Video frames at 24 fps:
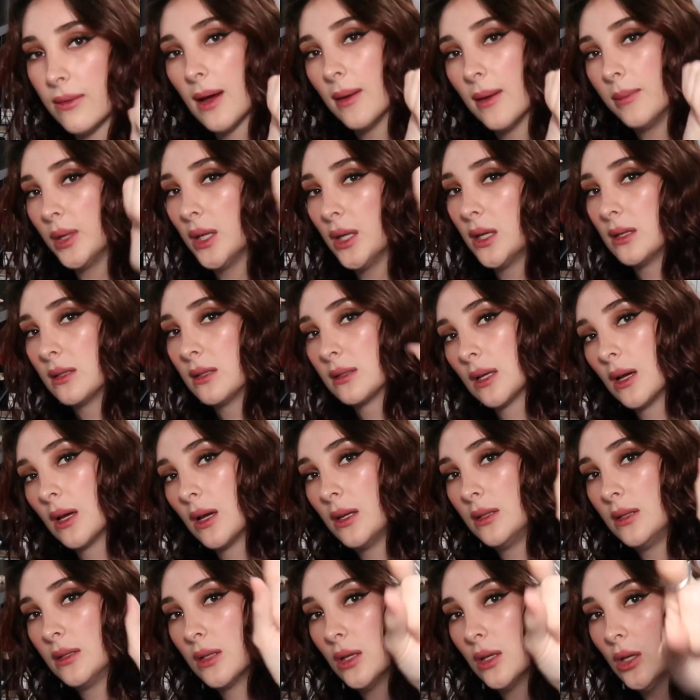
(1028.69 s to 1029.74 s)
I'm getting
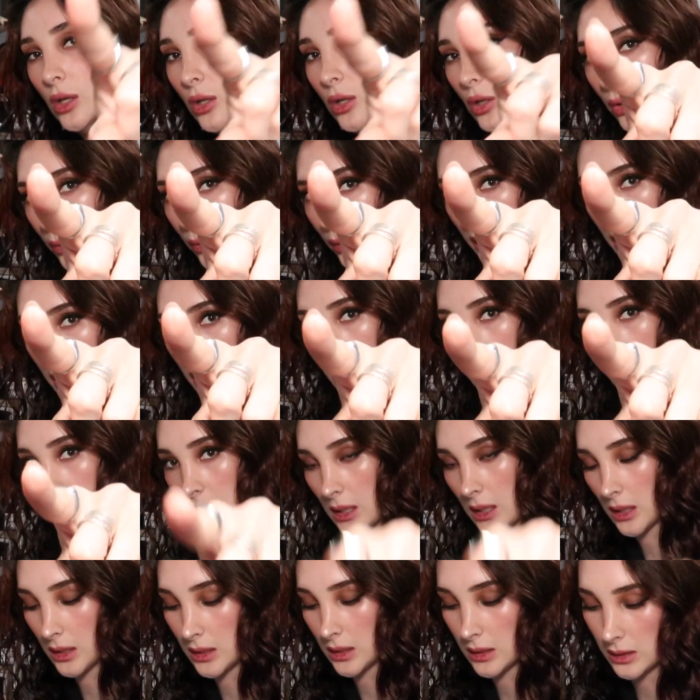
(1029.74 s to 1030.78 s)
signs, you're getting
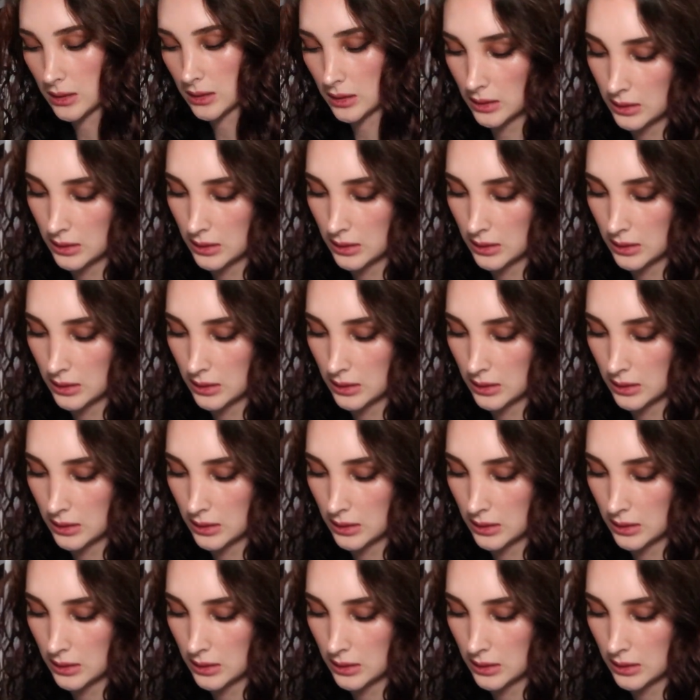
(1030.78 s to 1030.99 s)
signs.